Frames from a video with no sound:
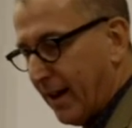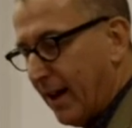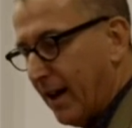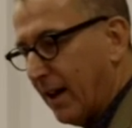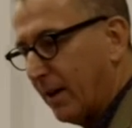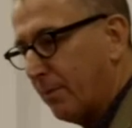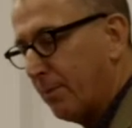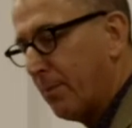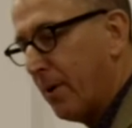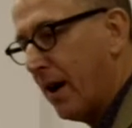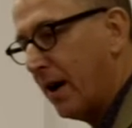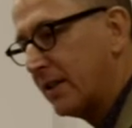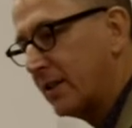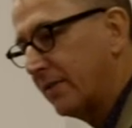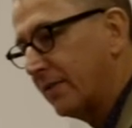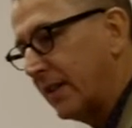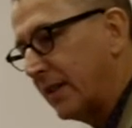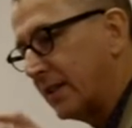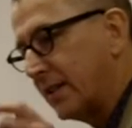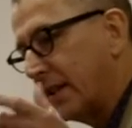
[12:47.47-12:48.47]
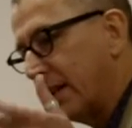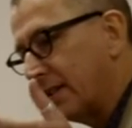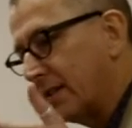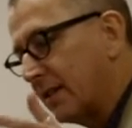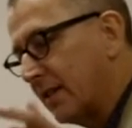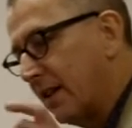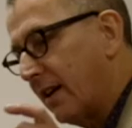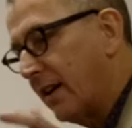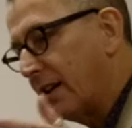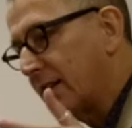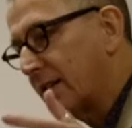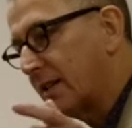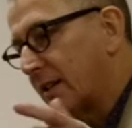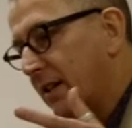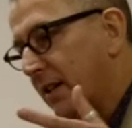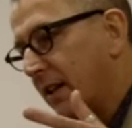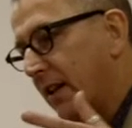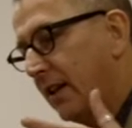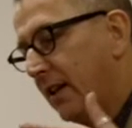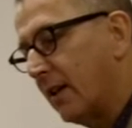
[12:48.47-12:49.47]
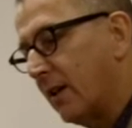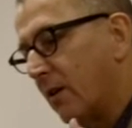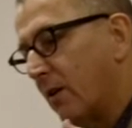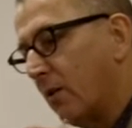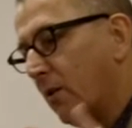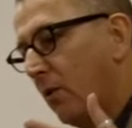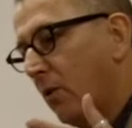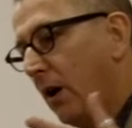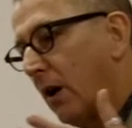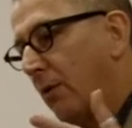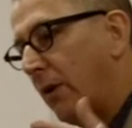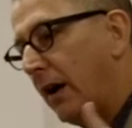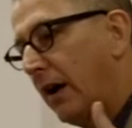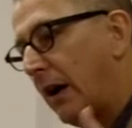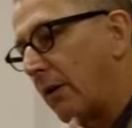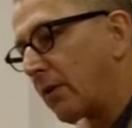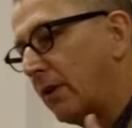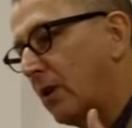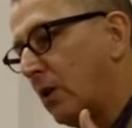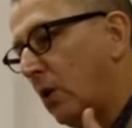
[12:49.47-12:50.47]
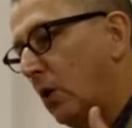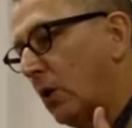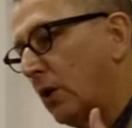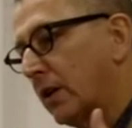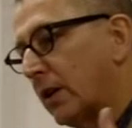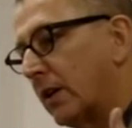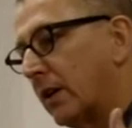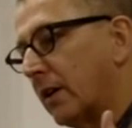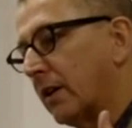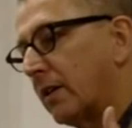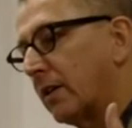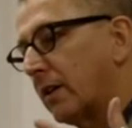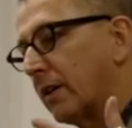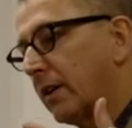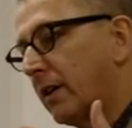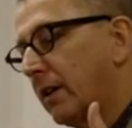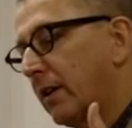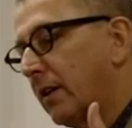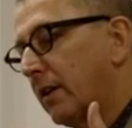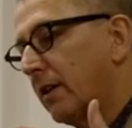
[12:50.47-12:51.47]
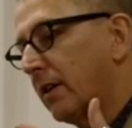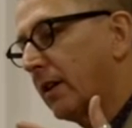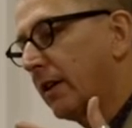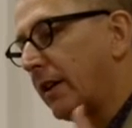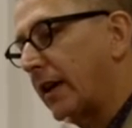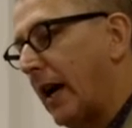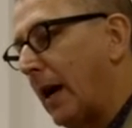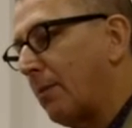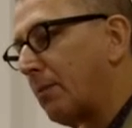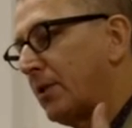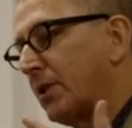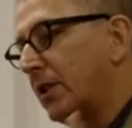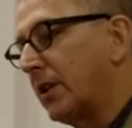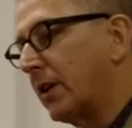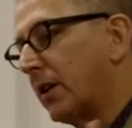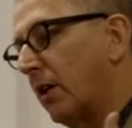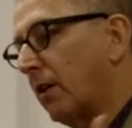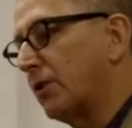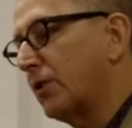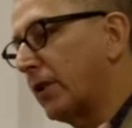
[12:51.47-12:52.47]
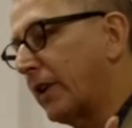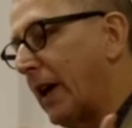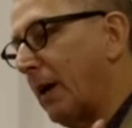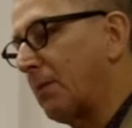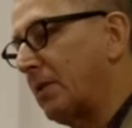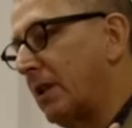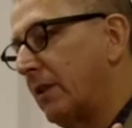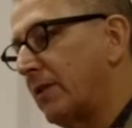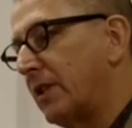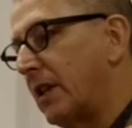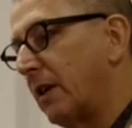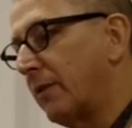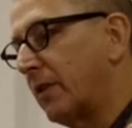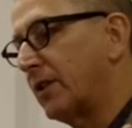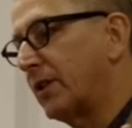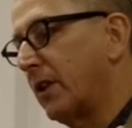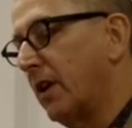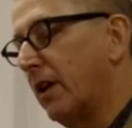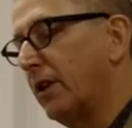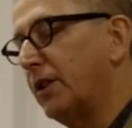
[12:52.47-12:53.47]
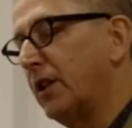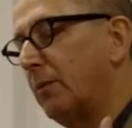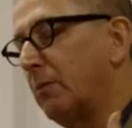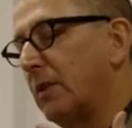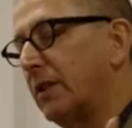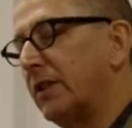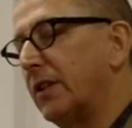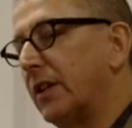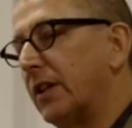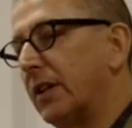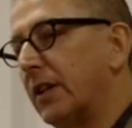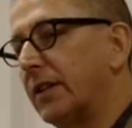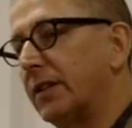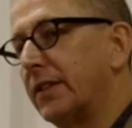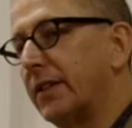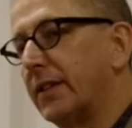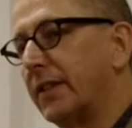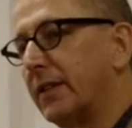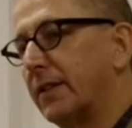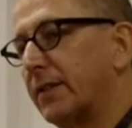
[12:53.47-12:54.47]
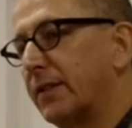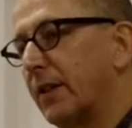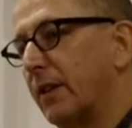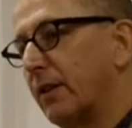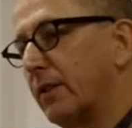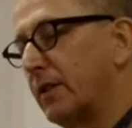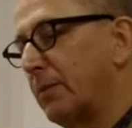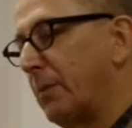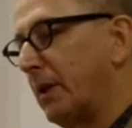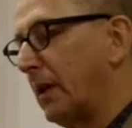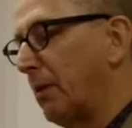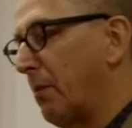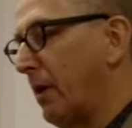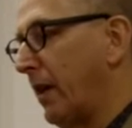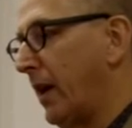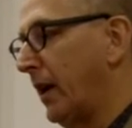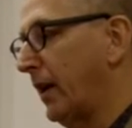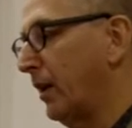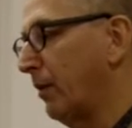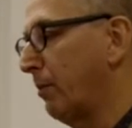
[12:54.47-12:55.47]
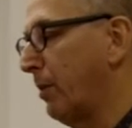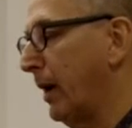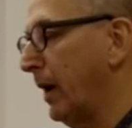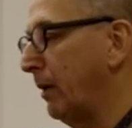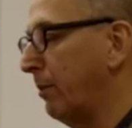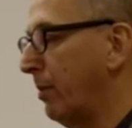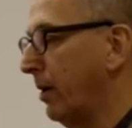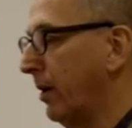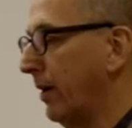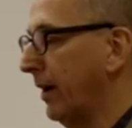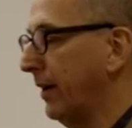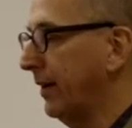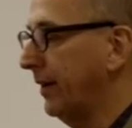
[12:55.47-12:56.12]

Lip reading: And part of this is the what I would call the cultural captivity of the church in modernity. So I speak about that in the paper,